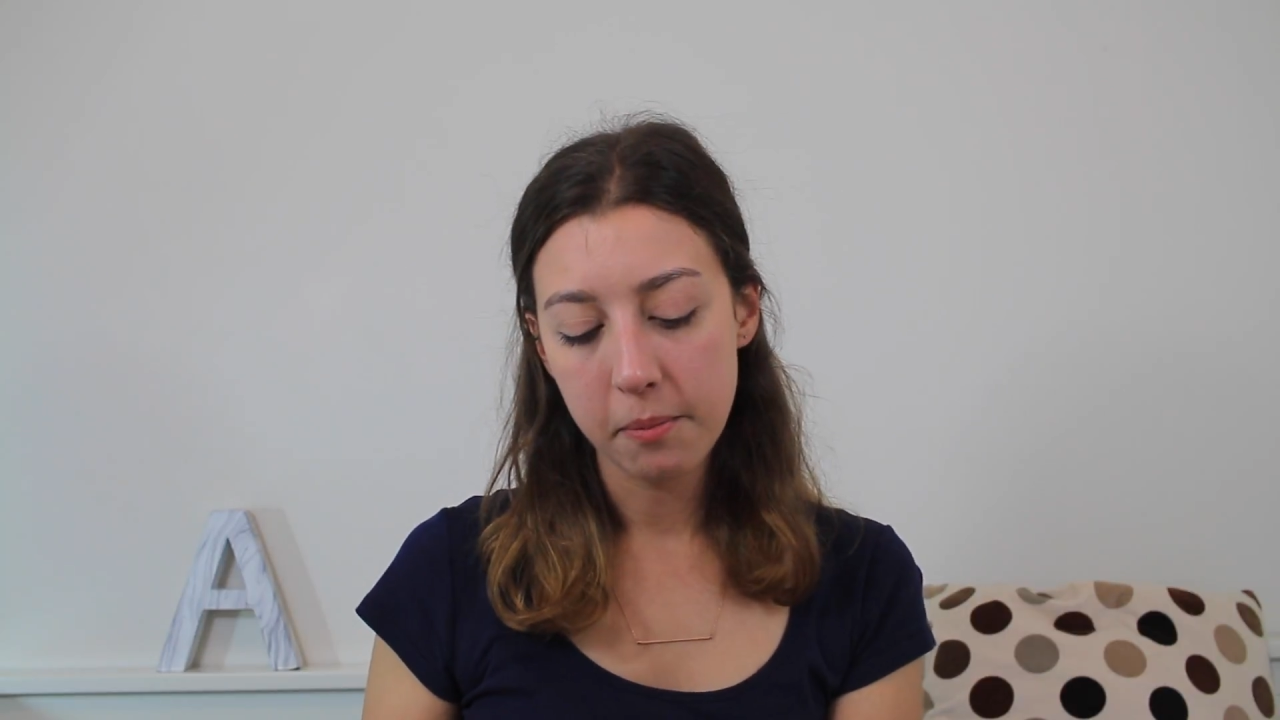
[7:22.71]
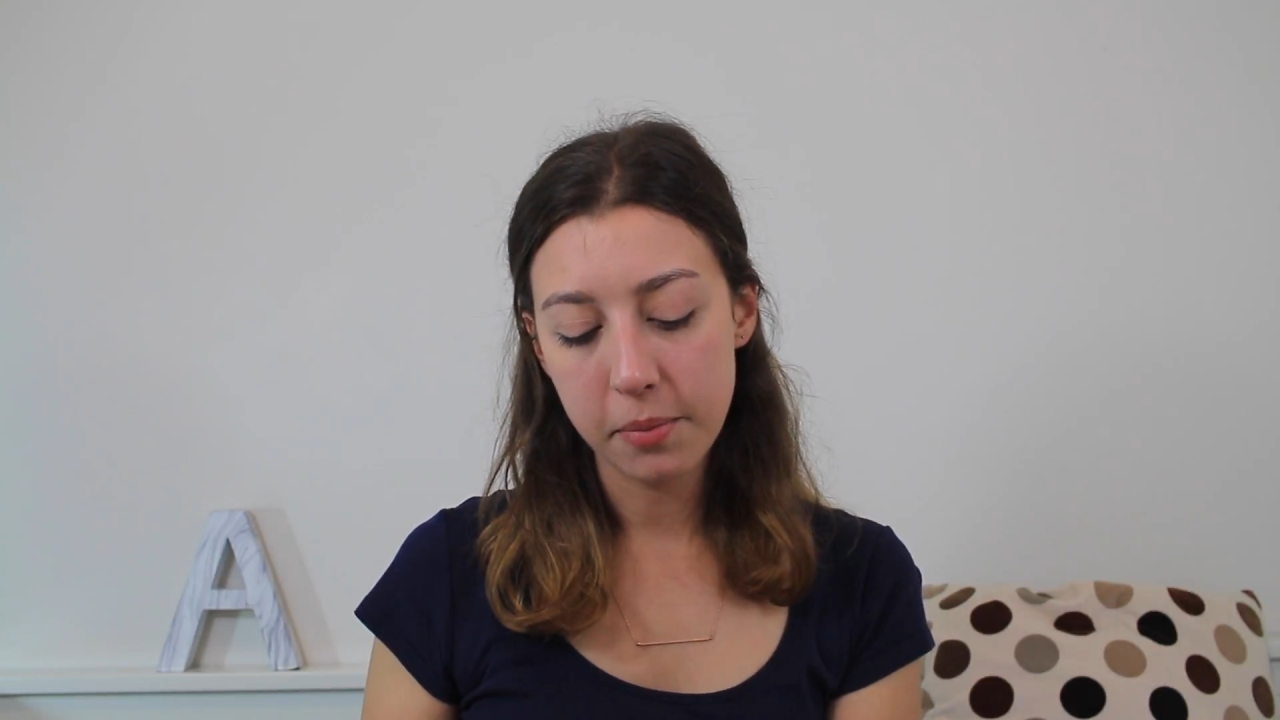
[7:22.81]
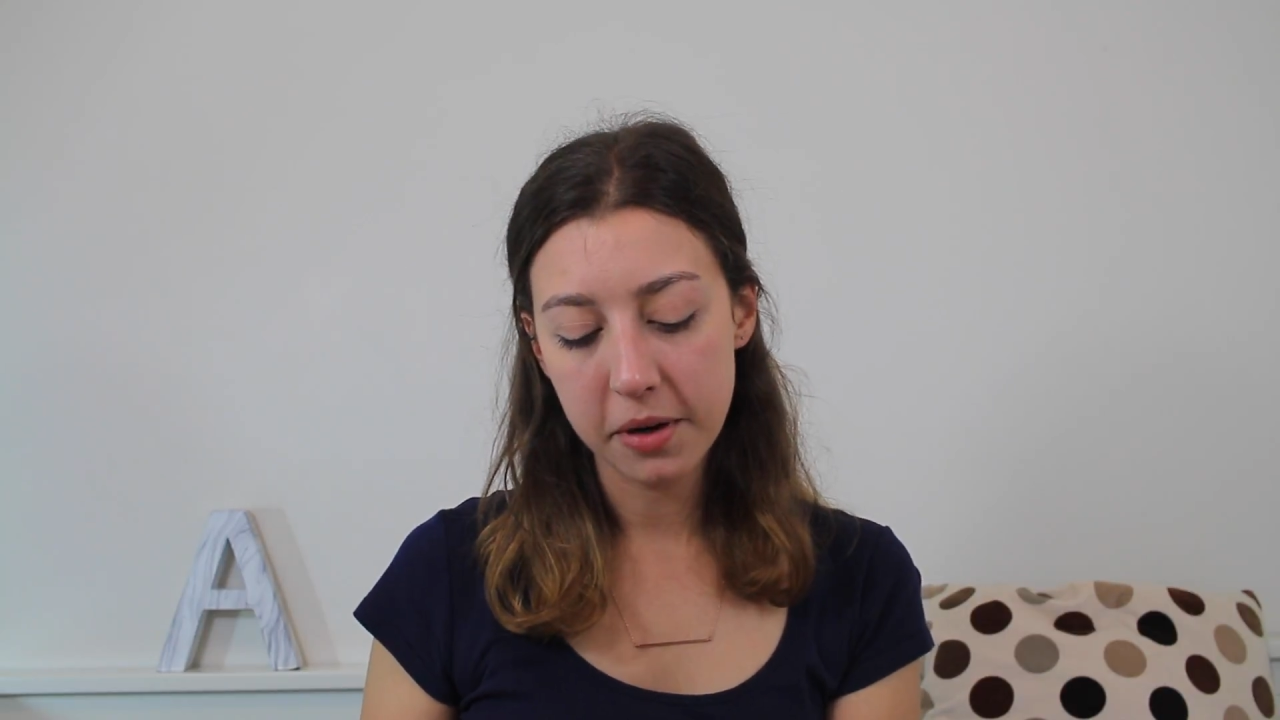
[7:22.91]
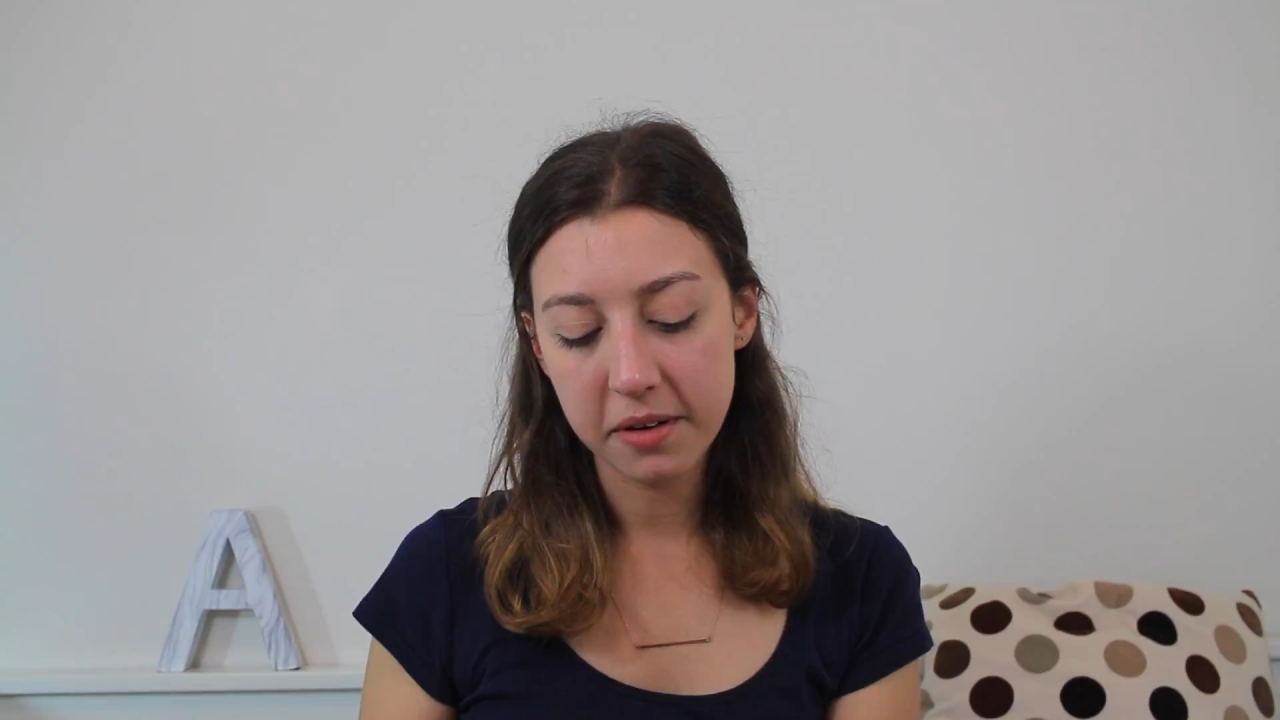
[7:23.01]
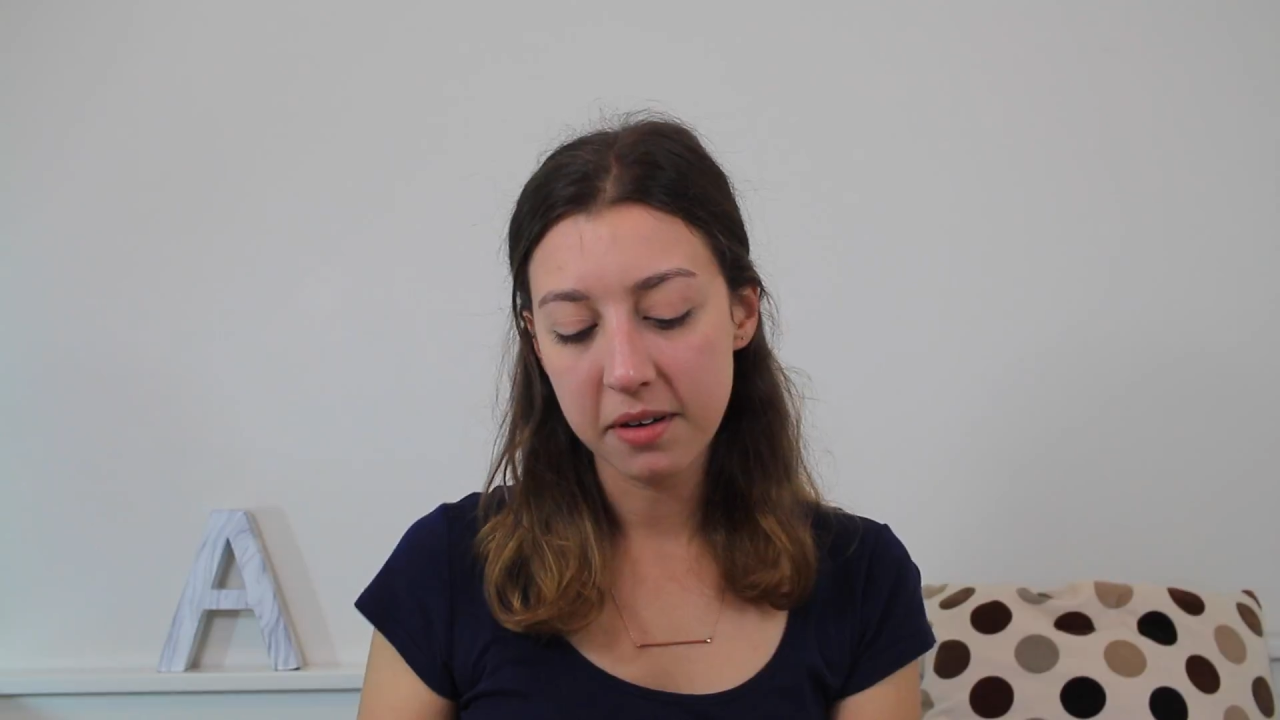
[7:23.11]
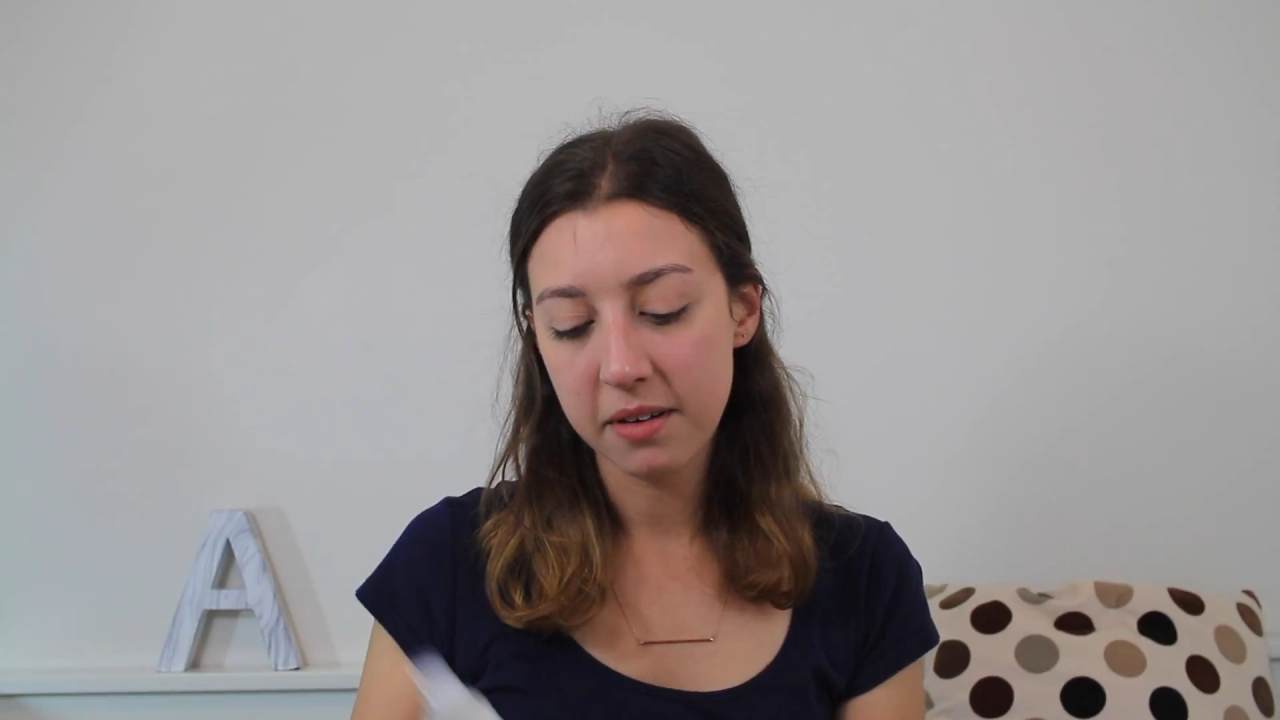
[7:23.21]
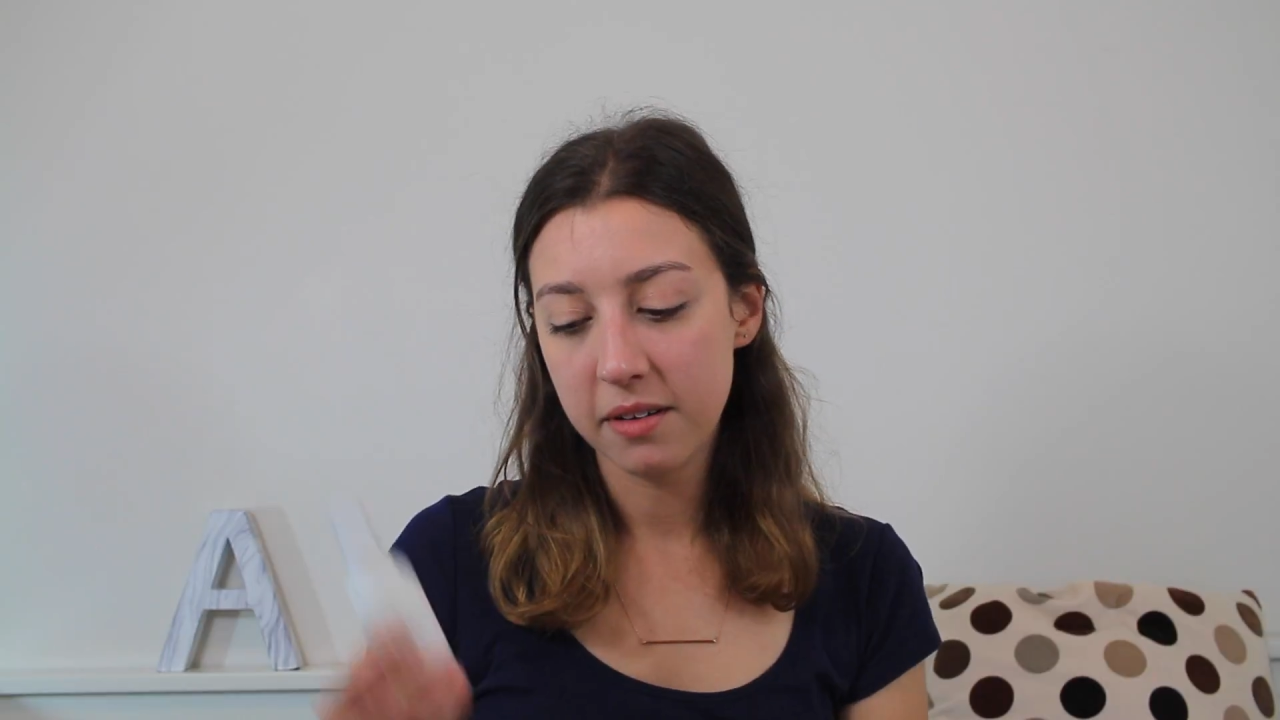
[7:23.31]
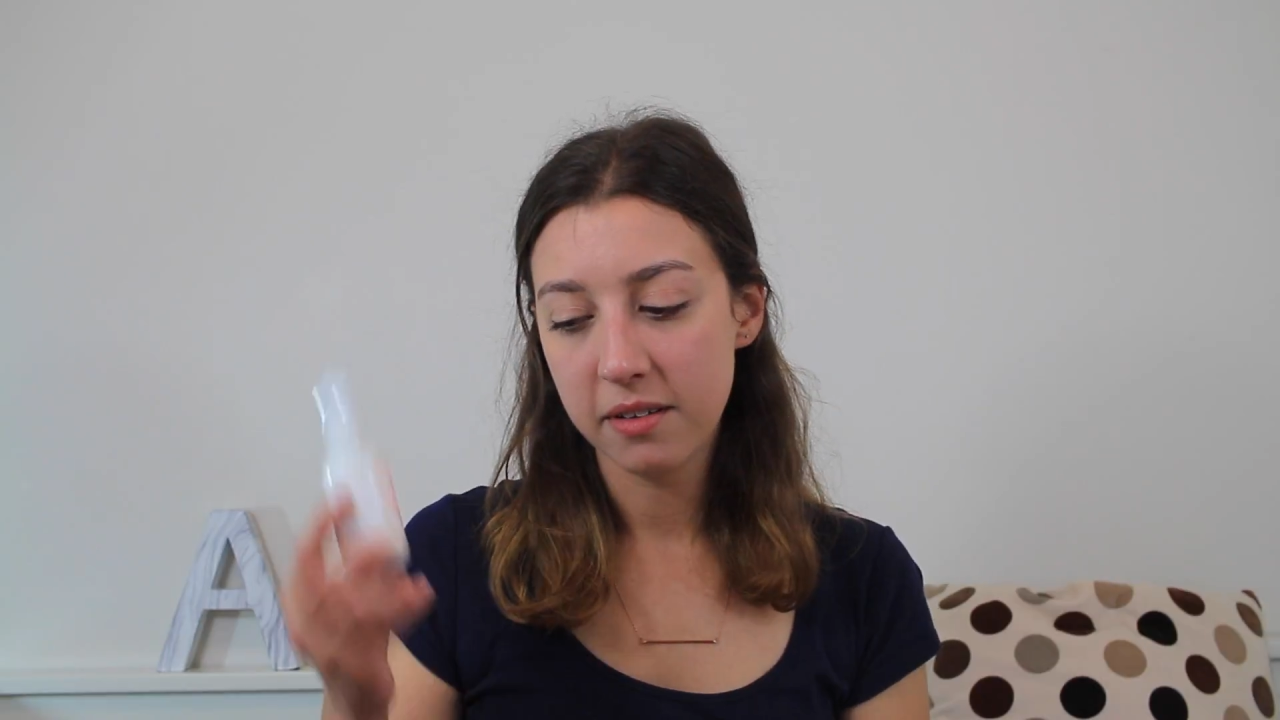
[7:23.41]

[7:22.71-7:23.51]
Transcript: But